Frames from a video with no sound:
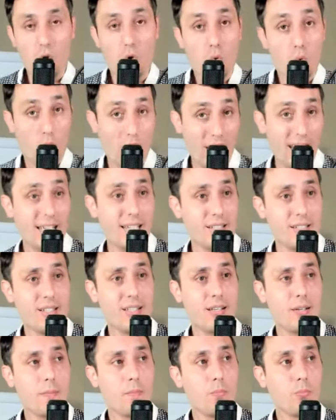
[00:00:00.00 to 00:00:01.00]

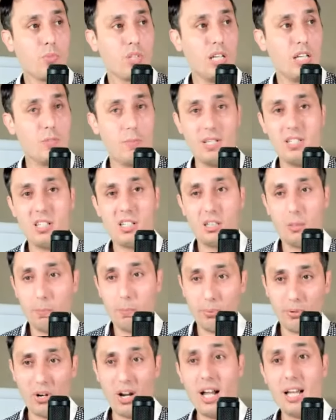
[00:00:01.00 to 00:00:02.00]
rates is basically
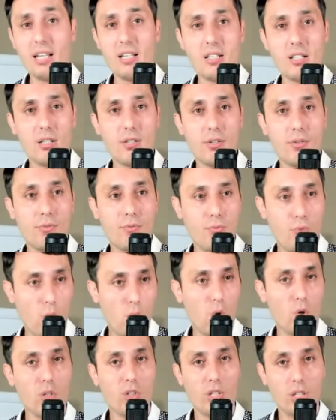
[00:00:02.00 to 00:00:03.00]
price
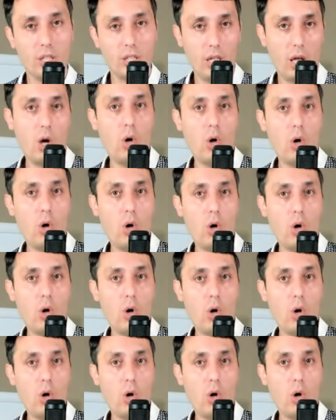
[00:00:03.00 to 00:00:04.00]
for the load.
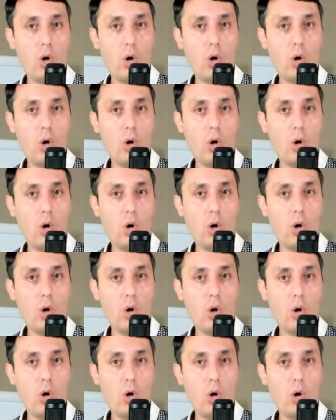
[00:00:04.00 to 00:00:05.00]
Let's
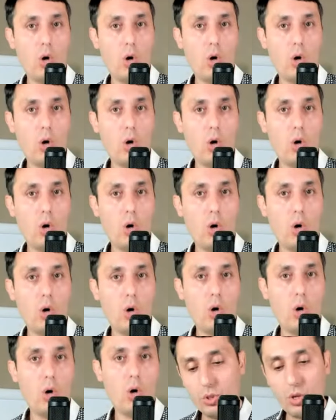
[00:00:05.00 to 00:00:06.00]
give an example:
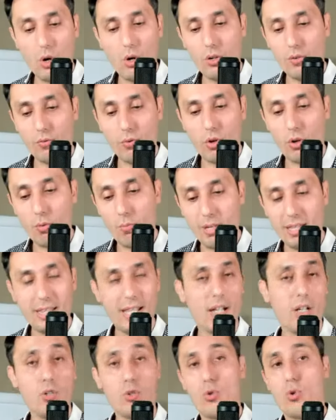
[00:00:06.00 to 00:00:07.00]
load going from
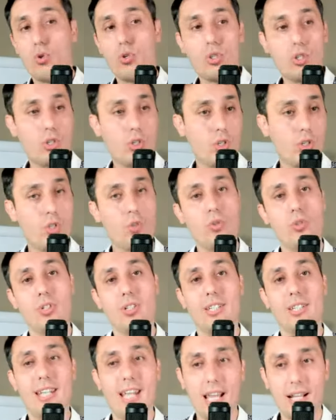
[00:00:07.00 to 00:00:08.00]
Atlanta, Georgia to
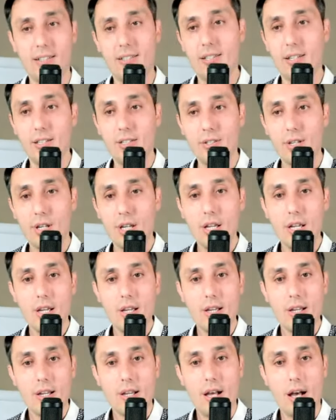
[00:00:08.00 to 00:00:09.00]
Houston, Texas.
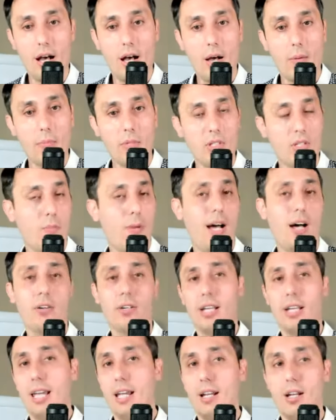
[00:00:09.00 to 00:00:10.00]
Um, it's
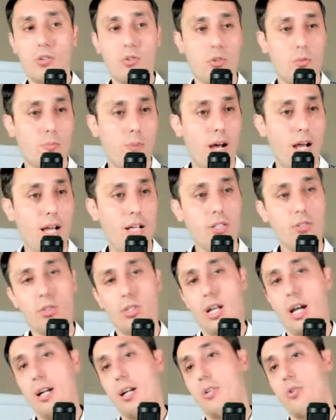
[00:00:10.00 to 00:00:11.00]
about 800 miles
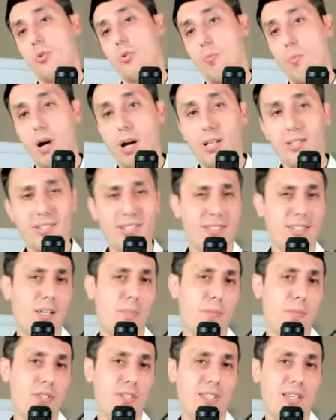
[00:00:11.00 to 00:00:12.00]
or 900 miles. Let's
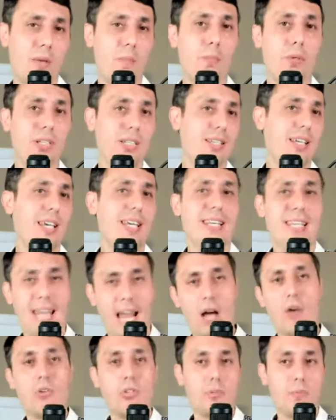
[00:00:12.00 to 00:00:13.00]
keep it simple. Let's say
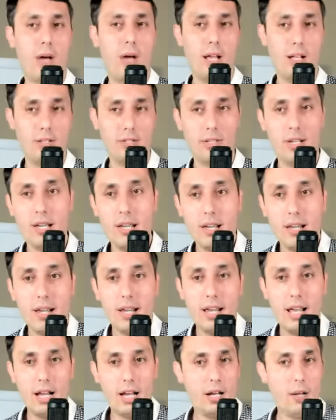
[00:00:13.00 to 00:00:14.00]
1,000 miles,
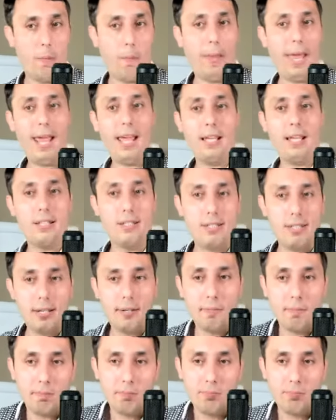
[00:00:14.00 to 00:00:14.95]
and it pays